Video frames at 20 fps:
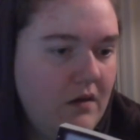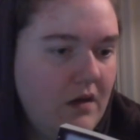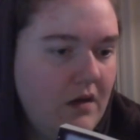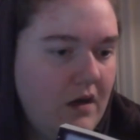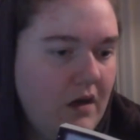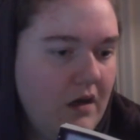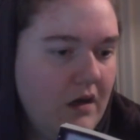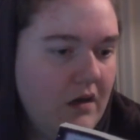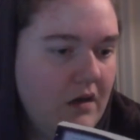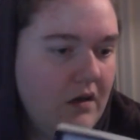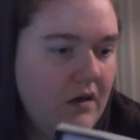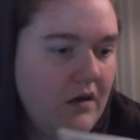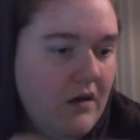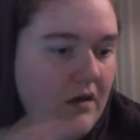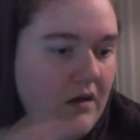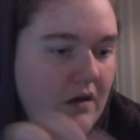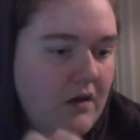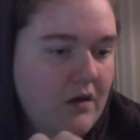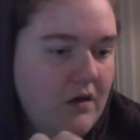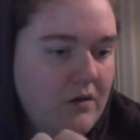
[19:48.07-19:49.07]

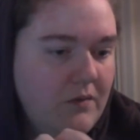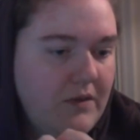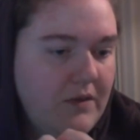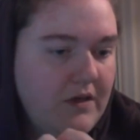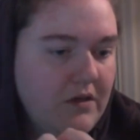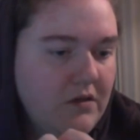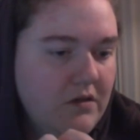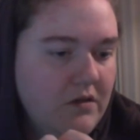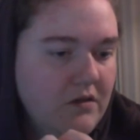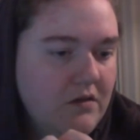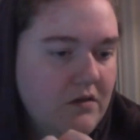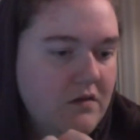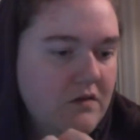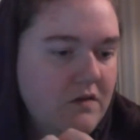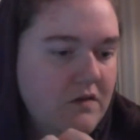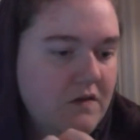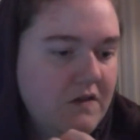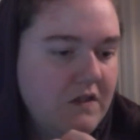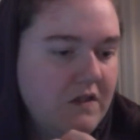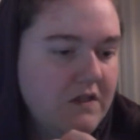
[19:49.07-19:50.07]
We got
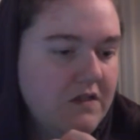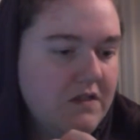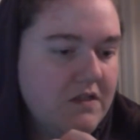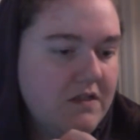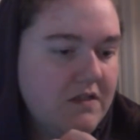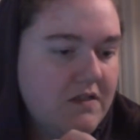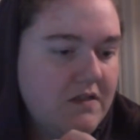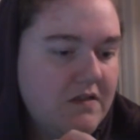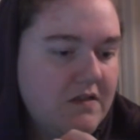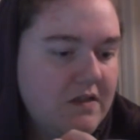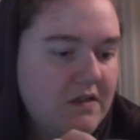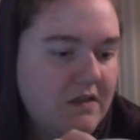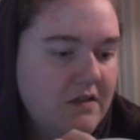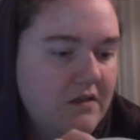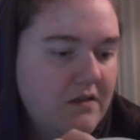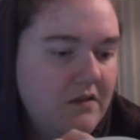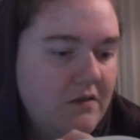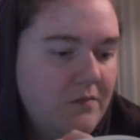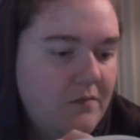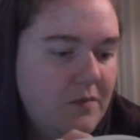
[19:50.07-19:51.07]
Justice, the
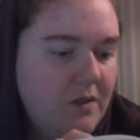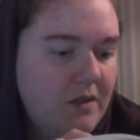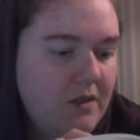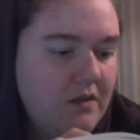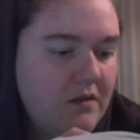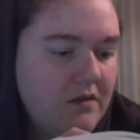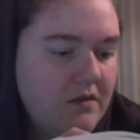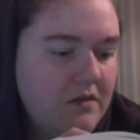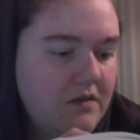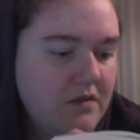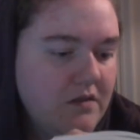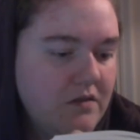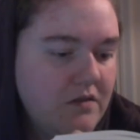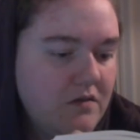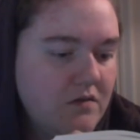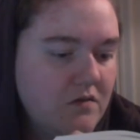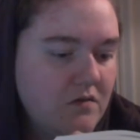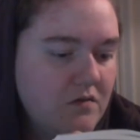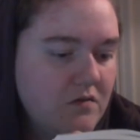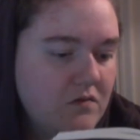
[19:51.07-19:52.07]
Hermit,
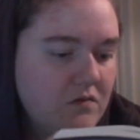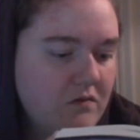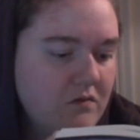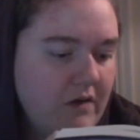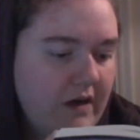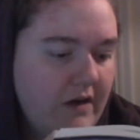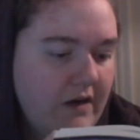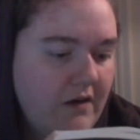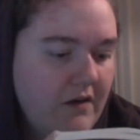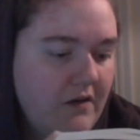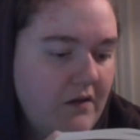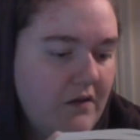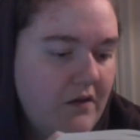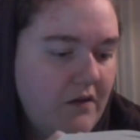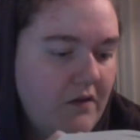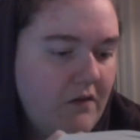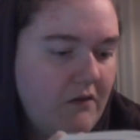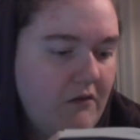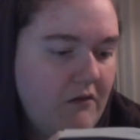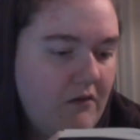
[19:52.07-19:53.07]

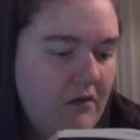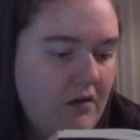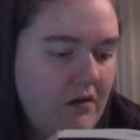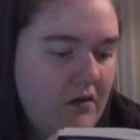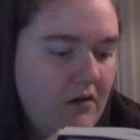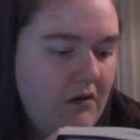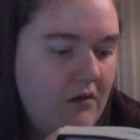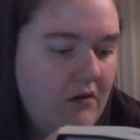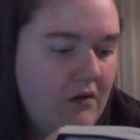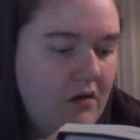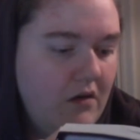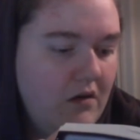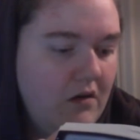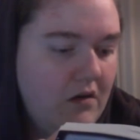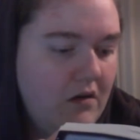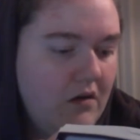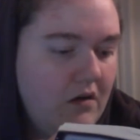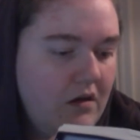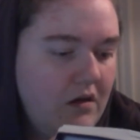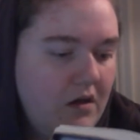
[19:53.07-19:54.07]
Strength,
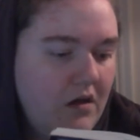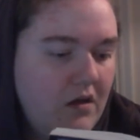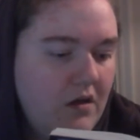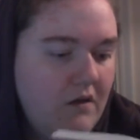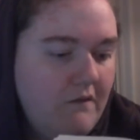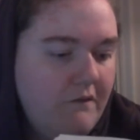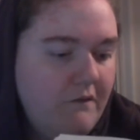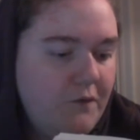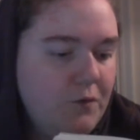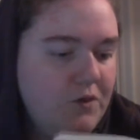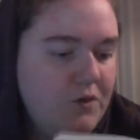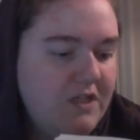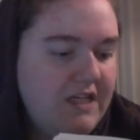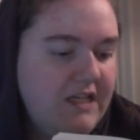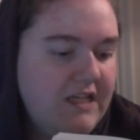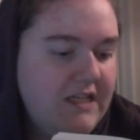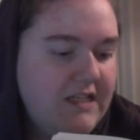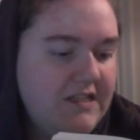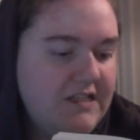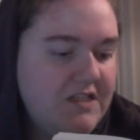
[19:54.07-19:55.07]

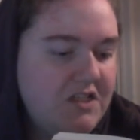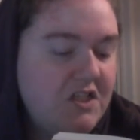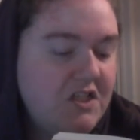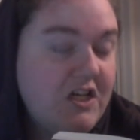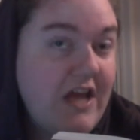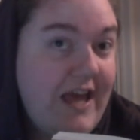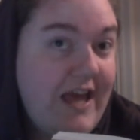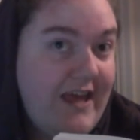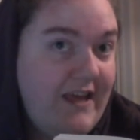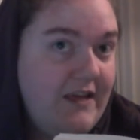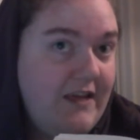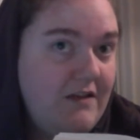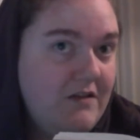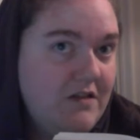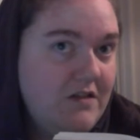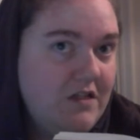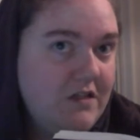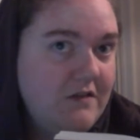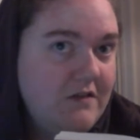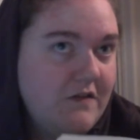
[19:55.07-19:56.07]
14 is
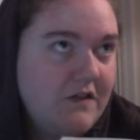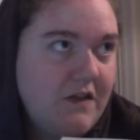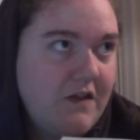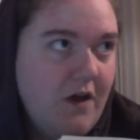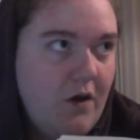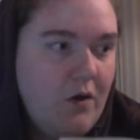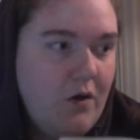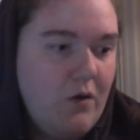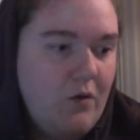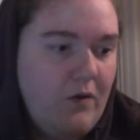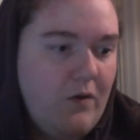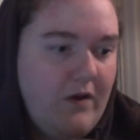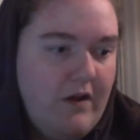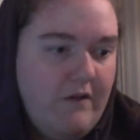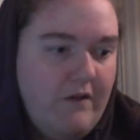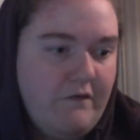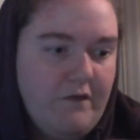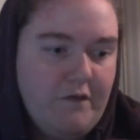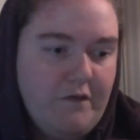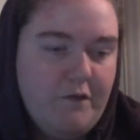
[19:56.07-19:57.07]
change, so
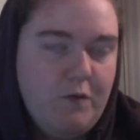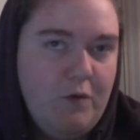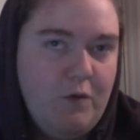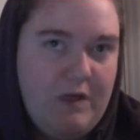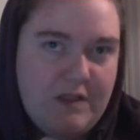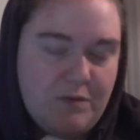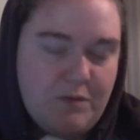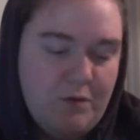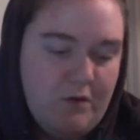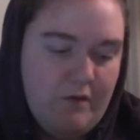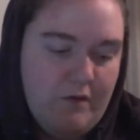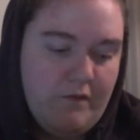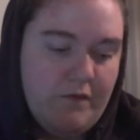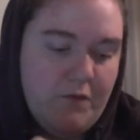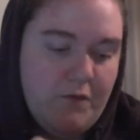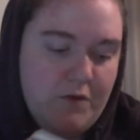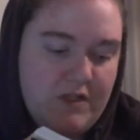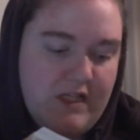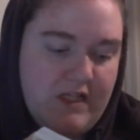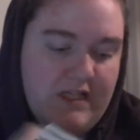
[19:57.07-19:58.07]
if the Fool is 1,
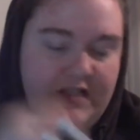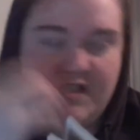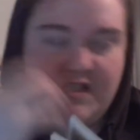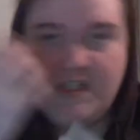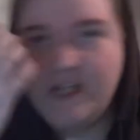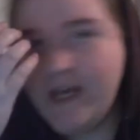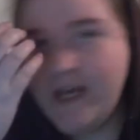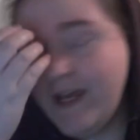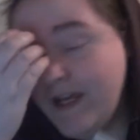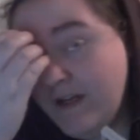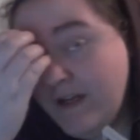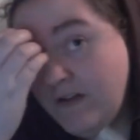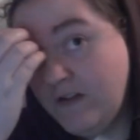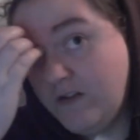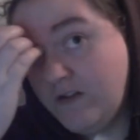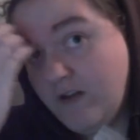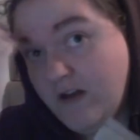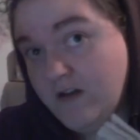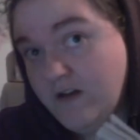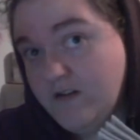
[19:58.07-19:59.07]
14 is change,
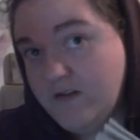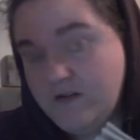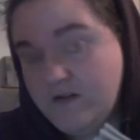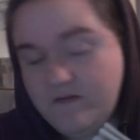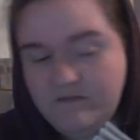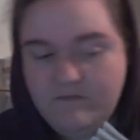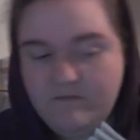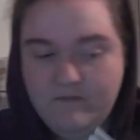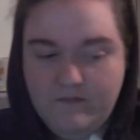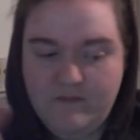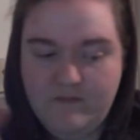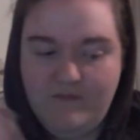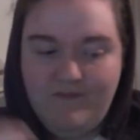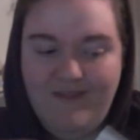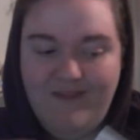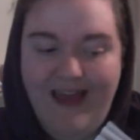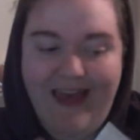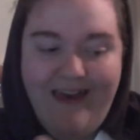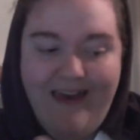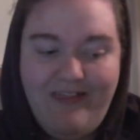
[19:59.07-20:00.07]
thus
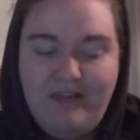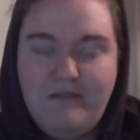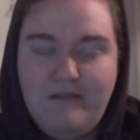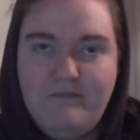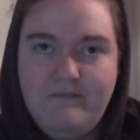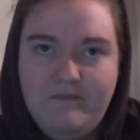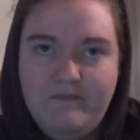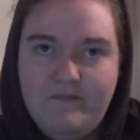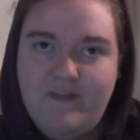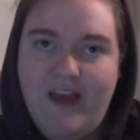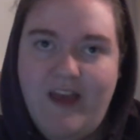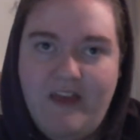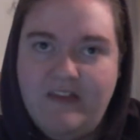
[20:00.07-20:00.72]
death. Death